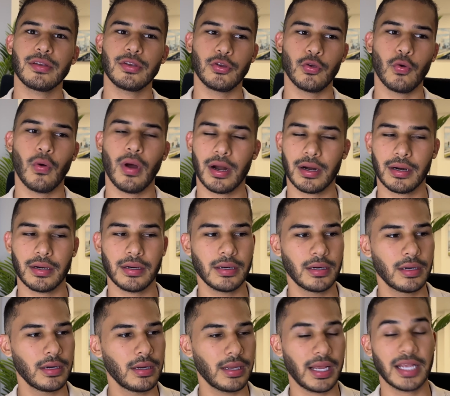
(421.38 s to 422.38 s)
you are,
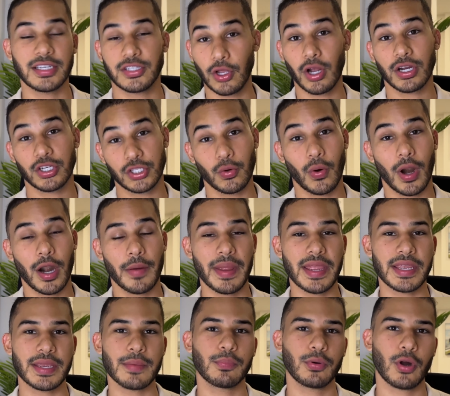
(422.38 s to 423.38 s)
as long as you are
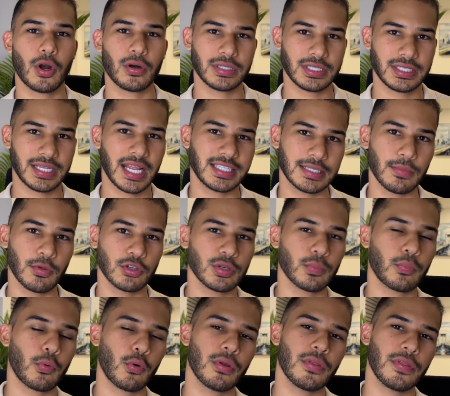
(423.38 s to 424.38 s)
making progress, that's the most
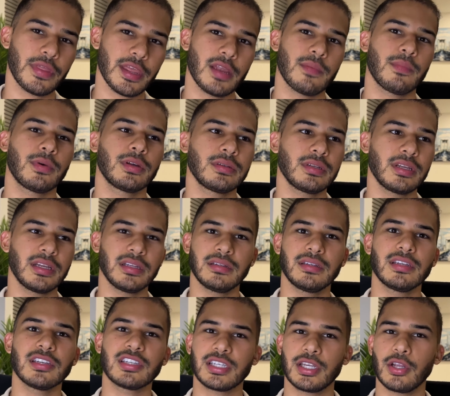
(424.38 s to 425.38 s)
important thing. But
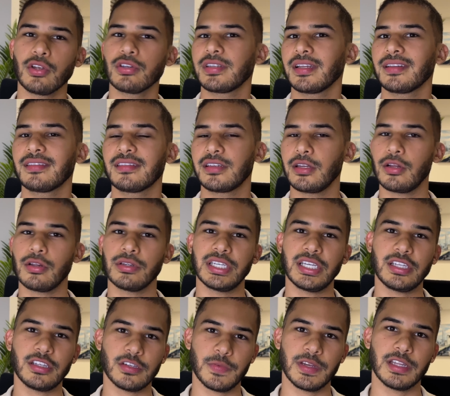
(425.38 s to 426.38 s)
the skill sets still
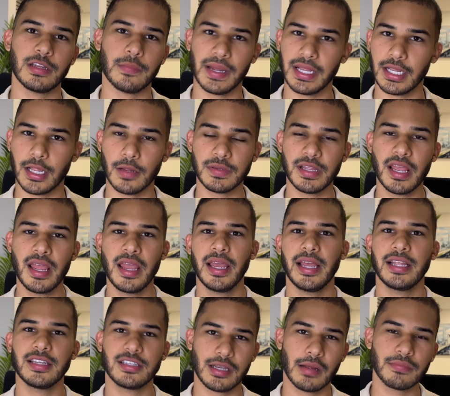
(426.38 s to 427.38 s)
need to be developed.
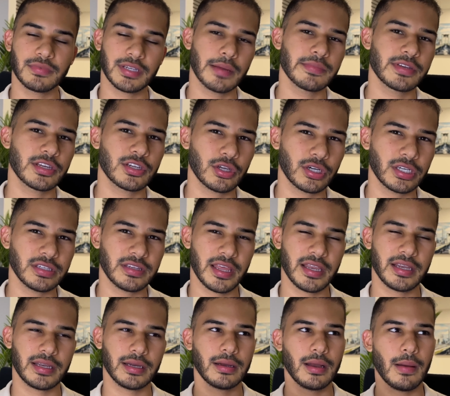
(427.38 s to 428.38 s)
And sometimes it's going to
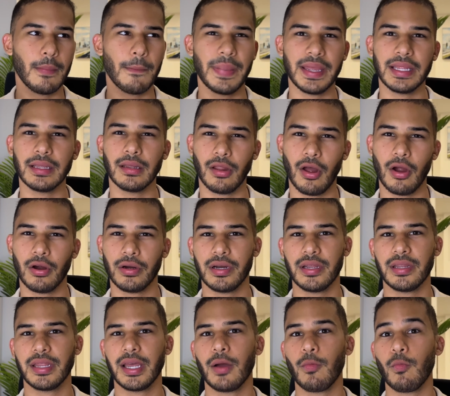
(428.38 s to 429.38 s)
take a bit longer
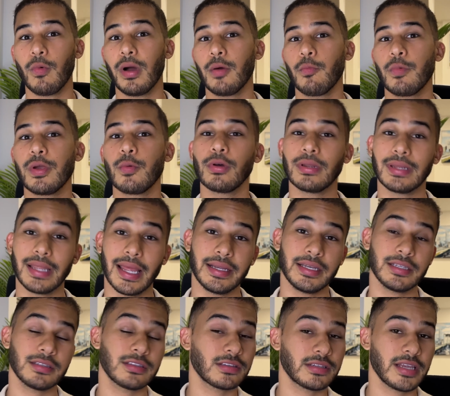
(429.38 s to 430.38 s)
than what we would
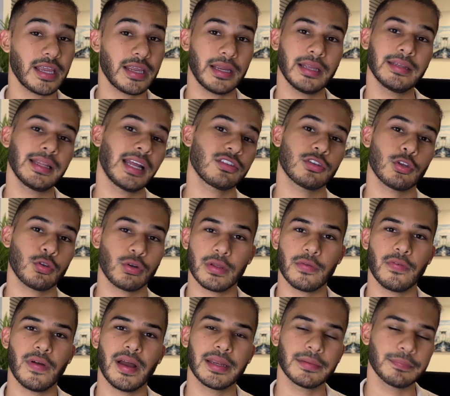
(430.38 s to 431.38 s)
like it to take. And that's totally
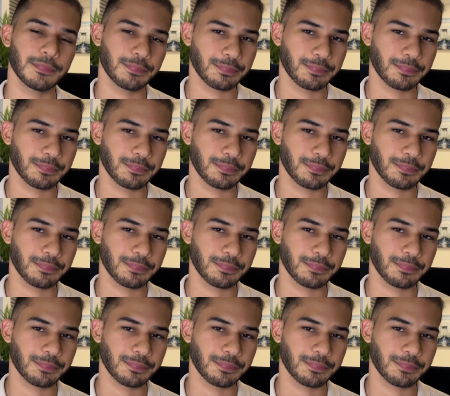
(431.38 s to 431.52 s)
fine.